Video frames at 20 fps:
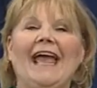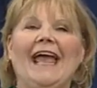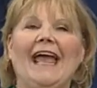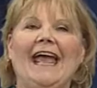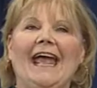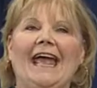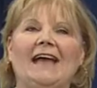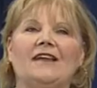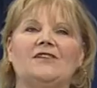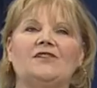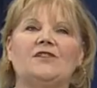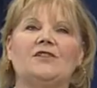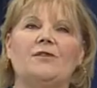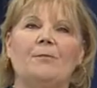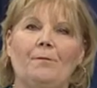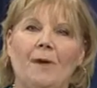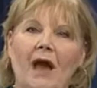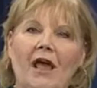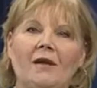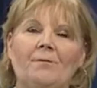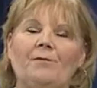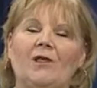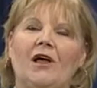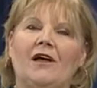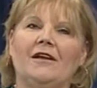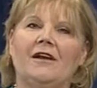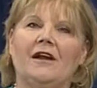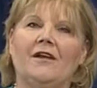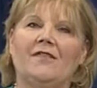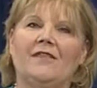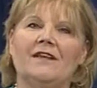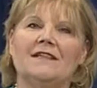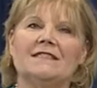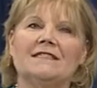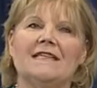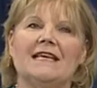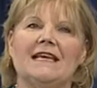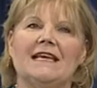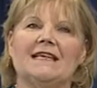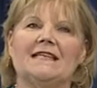And the bottom line on this
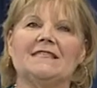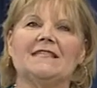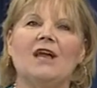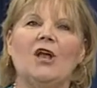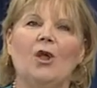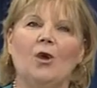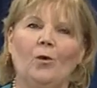is